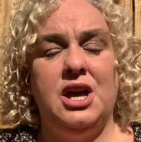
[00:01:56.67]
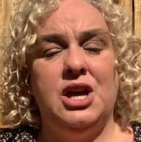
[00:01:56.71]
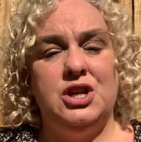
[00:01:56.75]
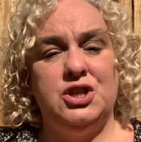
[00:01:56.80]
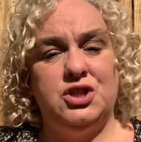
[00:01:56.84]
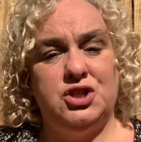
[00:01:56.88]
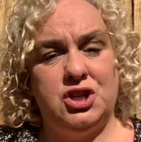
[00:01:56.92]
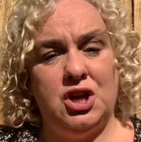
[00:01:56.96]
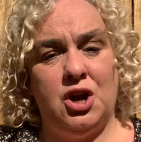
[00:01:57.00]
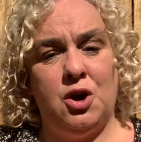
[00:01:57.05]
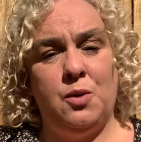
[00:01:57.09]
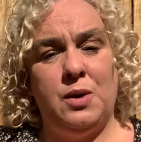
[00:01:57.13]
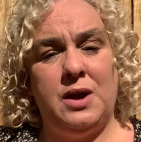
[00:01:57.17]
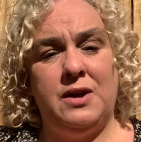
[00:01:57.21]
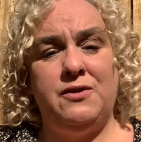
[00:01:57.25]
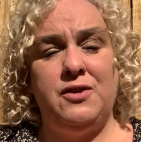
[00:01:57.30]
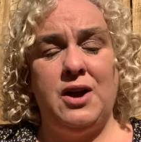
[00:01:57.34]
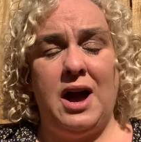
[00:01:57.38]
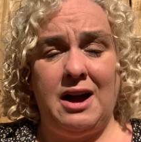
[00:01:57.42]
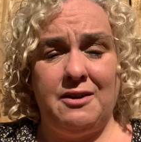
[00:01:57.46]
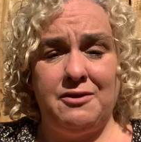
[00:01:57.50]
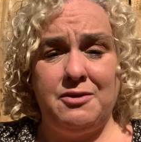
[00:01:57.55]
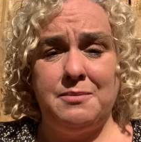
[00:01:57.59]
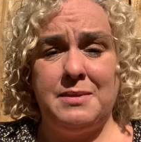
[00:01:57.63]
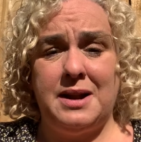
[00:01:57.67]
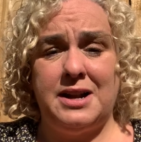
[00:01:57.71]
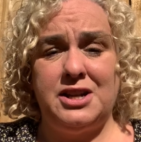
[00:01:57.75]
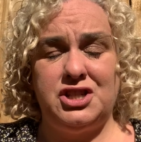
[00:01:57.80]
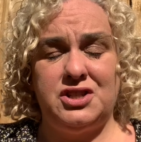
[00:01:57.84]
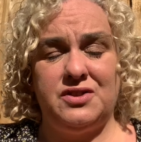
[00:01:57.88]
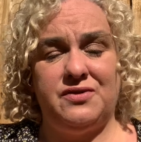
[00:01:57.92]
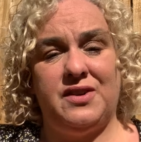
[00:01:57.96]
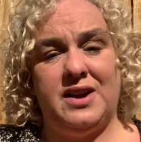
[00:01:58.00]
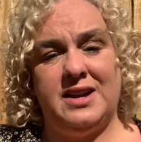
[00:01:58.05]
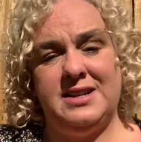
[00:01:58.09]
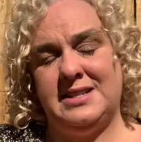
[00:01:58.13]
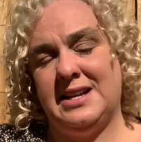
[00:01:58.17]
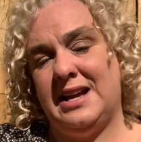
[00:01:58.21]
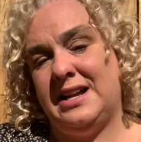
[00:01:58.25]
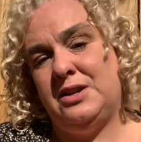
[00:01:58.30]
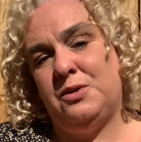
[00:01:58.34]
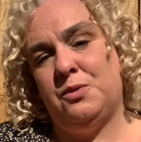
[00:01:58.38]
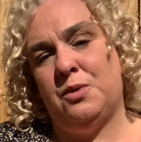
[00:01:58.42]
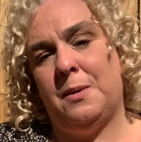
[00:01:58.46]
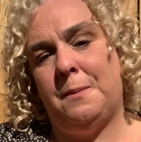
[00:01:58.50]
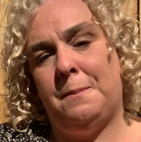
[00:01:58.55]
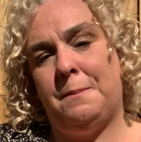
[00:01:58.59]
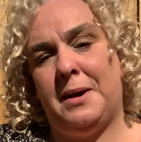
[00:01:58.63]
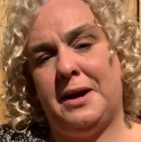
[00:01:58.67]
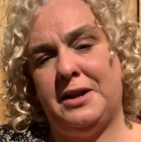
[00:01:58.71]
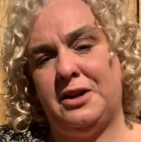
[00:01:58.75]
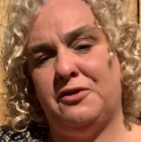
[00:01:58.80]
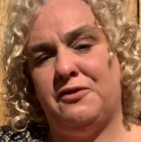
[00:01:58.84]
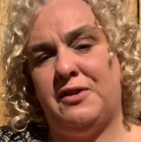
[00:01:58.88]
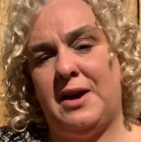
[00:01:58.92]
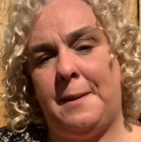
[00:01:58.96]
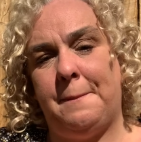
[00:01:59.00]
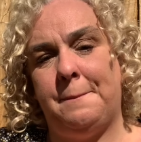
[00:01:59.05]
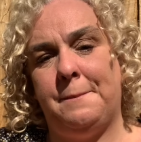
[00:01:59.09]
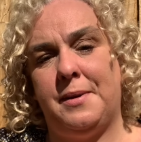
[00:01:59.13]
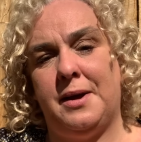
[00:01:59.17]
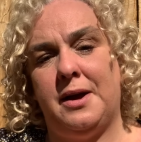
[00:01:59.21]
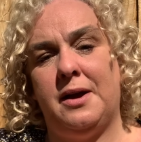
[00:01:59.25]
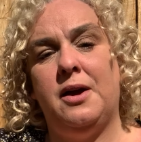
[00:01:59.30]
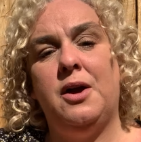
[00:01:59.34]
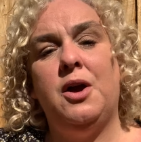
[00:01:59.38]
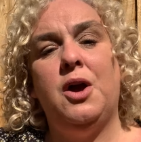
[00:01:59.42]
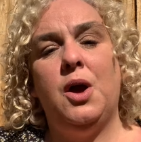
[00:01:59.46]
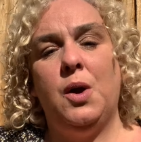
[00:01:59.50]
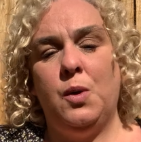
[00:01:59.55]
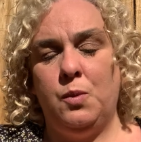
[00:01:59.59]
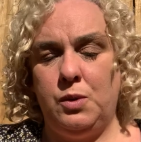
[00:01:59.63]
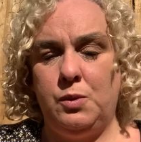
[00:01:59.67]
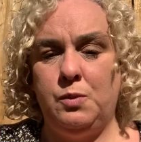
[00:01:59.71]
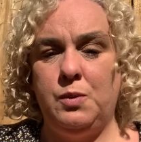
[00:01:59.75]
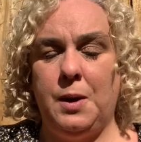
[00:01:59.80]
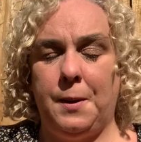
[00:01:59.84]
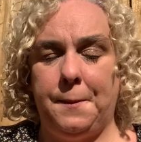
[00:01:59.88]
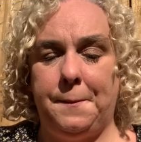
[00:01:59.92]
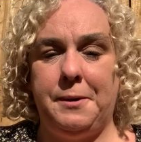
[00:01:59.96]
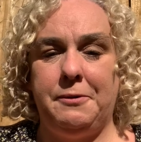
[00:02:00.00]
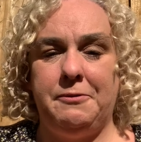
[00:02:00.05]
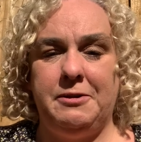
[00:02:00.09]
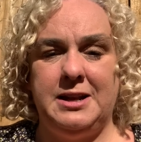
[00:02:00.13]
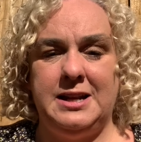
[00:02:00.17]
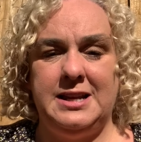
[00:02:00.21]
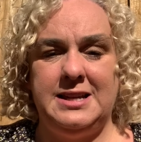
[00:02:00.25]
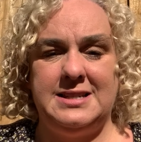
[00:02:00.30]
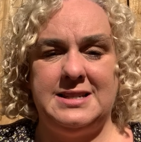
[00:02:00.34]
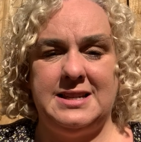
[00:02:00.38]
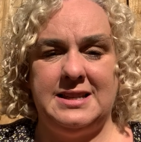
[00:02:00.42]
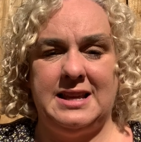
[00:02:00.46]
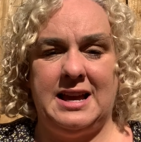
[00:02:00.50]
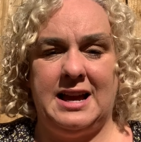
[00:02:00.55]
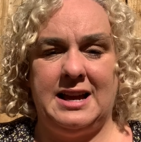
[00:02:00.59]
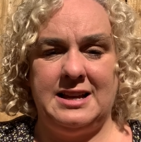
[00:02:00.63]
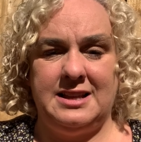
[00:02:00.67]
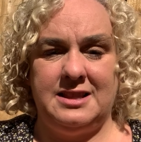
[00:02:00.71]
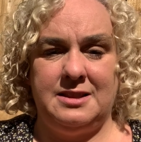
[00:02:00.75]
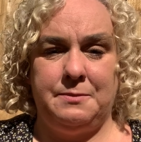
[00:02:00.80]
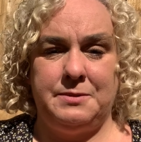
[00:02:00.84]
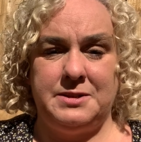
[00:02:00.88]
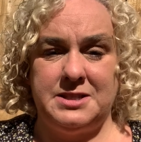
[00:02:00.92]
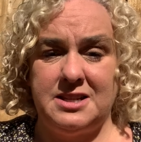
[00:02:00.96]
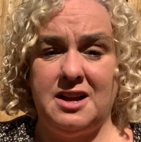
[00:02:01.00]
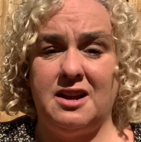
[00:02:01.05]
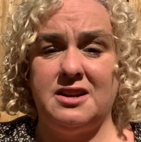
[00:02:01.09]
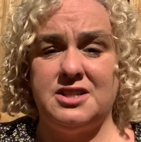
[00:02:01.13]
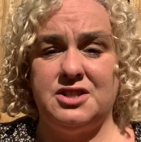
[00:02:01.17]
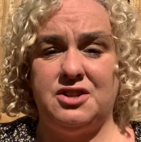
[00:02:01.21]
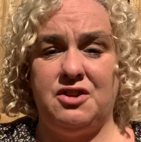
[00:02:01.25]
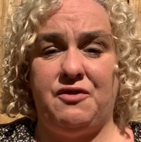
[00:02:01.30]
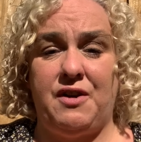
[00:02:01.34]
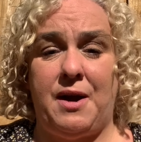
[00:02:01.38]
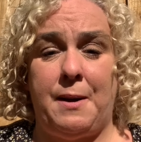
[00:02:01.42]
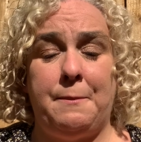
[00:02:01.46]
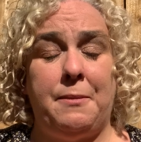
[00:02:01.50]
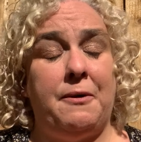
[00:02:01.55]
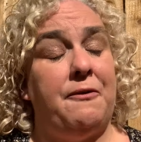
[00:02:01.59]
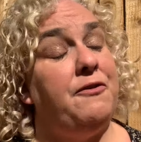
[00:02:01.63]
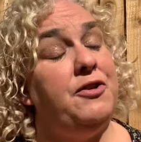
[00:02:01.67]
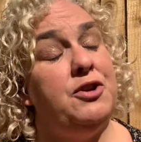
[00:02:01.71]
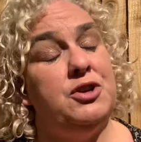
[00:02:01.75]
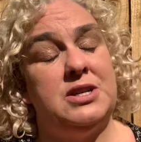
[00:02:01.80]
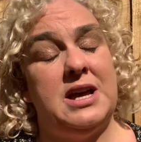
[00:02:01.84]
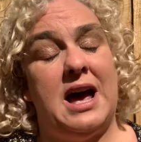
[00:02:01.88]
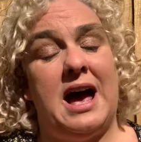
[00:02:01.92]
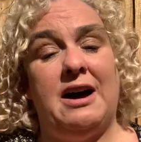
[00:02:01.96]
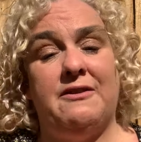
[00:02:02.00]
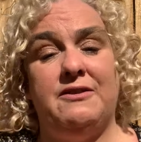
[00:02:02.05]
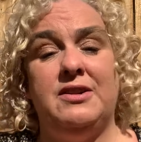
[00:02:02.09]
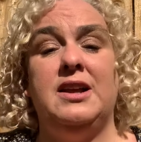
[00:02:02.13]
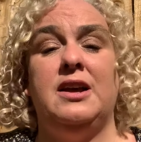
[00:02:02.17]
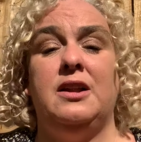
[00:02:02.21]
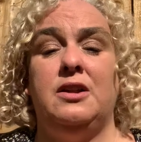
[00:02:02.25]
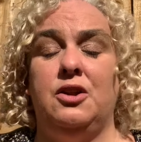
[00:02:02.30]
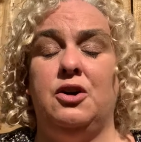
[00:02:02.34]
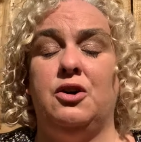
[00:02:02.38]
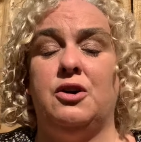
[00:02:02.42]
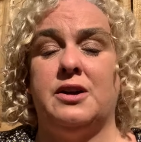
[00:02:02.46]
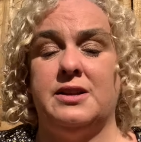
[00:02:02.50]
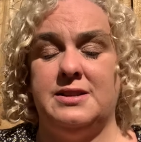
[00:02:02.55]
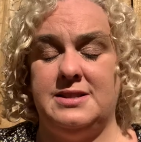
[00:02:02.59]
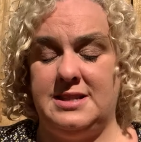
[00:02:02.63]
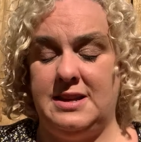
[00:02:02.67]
So if you haven't managed to find anyone by November, we will be releasing that at the start of November for you to have a little look and